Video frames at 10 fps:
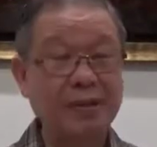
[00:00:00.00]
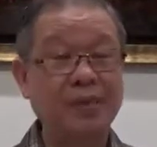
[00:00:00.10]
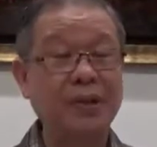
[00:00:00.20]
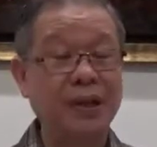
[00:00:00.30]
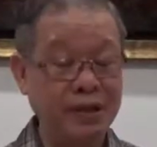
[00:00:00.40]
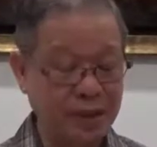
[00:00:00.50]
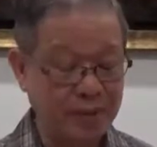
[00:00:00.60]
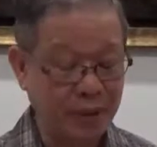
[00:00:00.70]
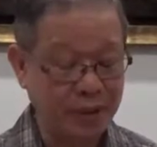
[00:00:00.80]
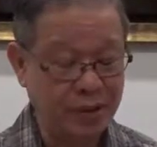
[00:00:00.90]
The Buddha says,
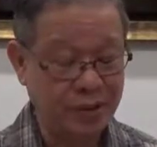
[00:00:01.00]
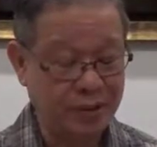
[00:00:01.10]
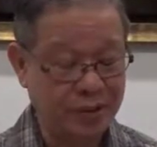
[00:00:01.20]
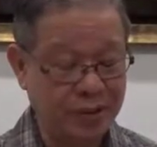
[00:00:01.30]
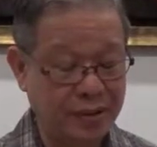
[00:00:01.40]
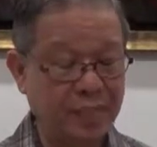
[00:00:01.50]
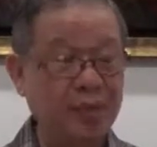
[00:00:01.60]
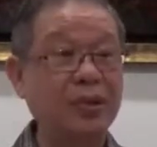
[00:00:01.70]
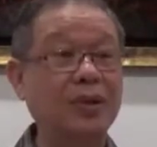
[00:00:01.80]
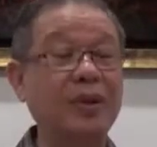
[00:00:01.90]
bhikshus.
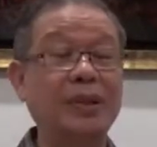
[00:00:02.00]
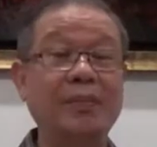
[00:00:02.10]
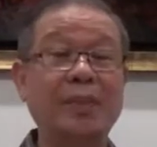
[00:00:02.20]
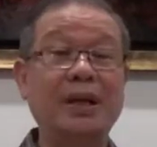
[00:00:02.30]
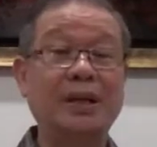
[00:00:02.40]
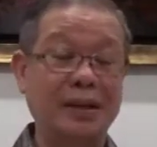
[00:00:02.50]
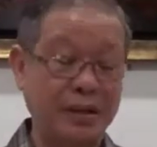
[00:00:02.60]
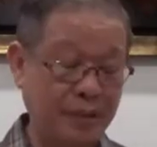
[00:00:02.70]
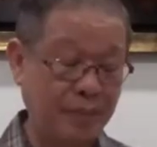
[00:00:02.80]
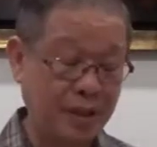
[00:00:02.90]
Bhikshu means
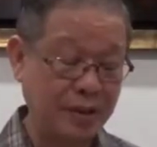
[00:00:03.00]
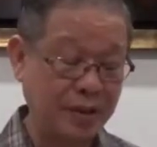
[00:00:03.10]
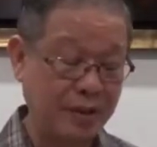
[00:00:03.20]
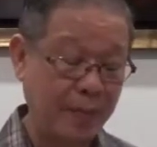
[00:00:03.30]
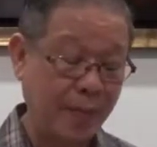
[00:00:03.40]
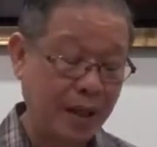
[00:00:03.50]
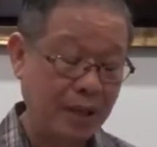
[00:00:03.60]
monks. No?